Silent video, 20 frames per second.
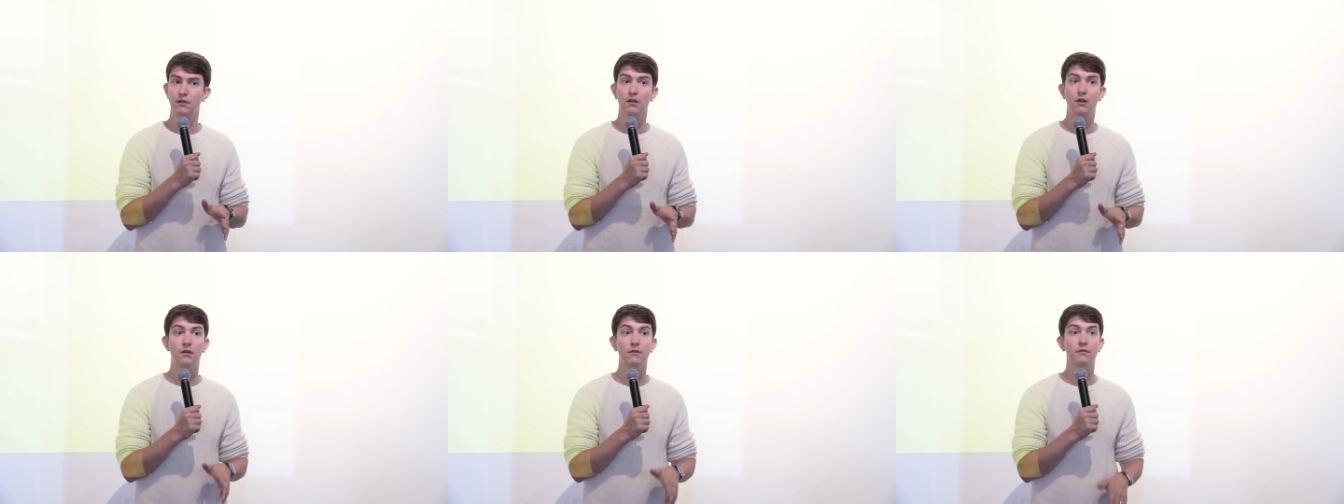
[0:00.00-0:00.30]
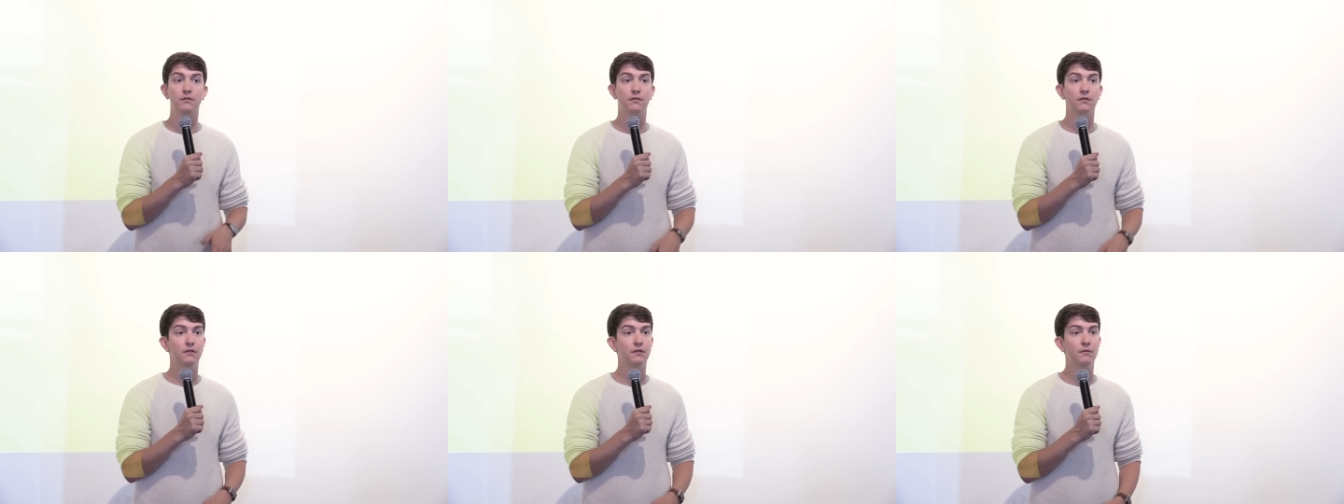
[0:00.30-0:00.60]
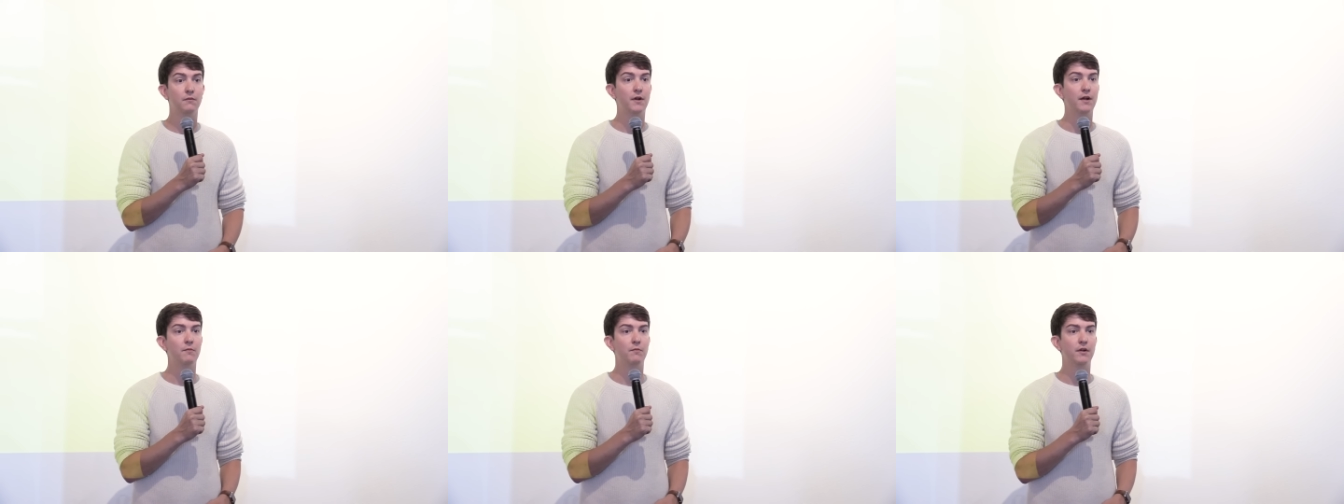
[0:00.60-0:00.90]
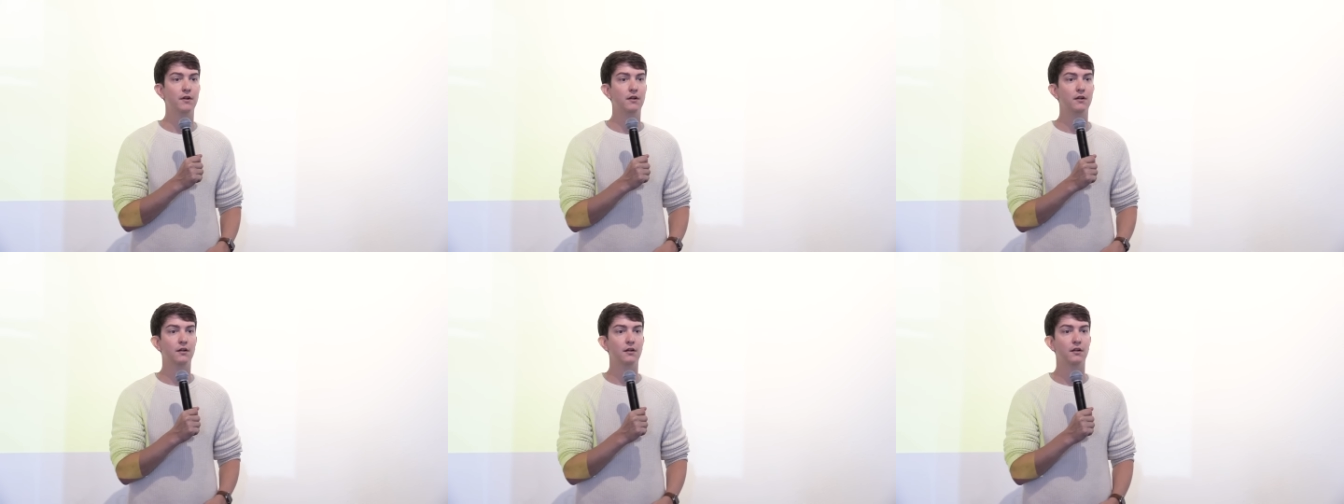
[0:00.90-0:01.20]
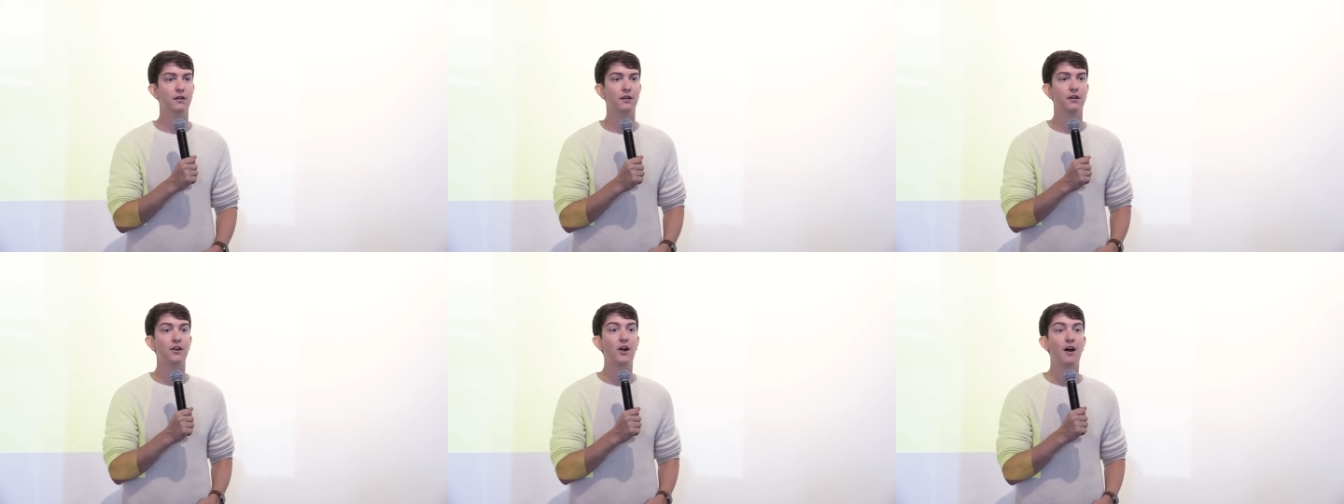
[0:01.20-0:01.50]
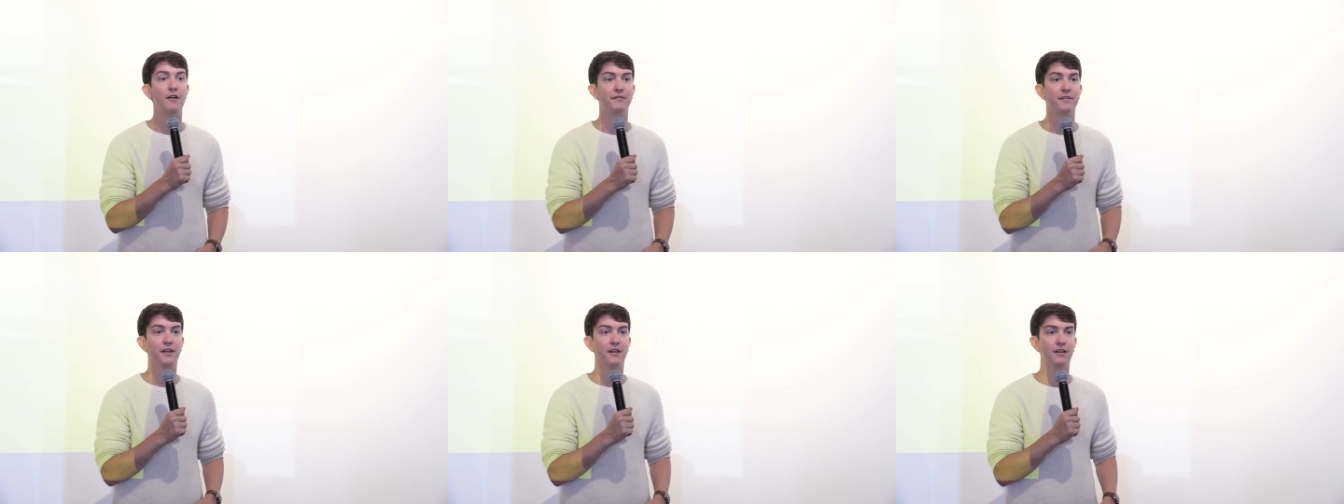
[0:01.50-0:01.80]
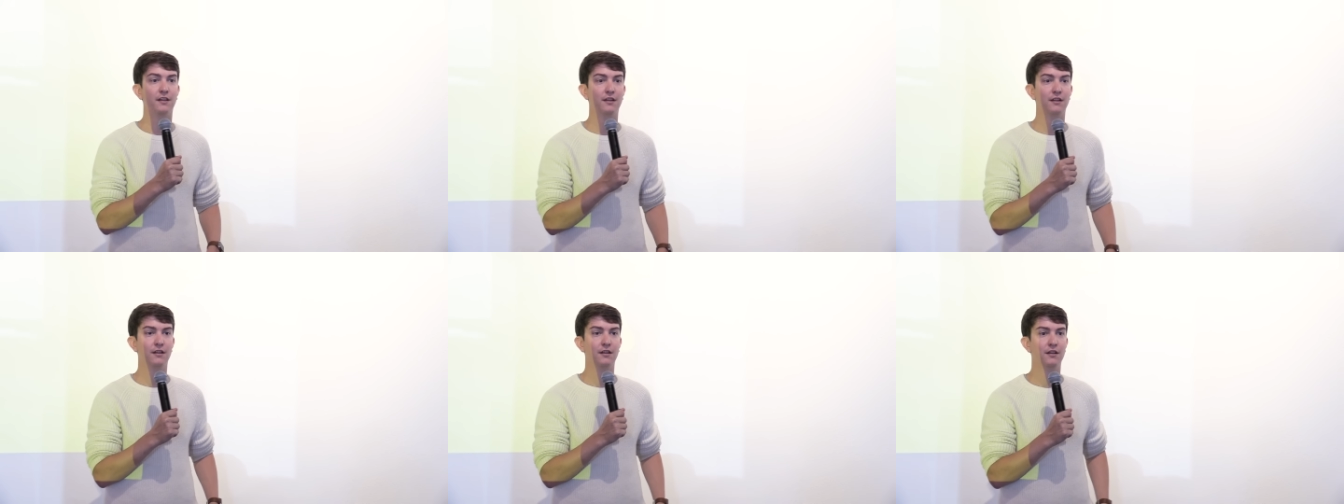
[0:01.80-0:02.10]
No. Oh, what?
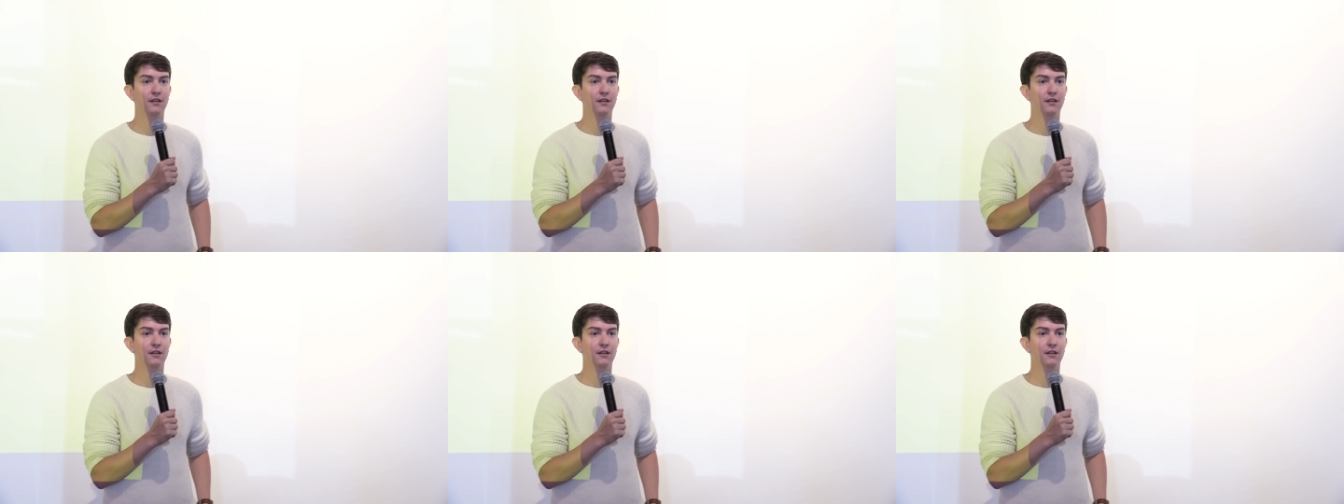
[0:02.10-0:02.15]
Coffee.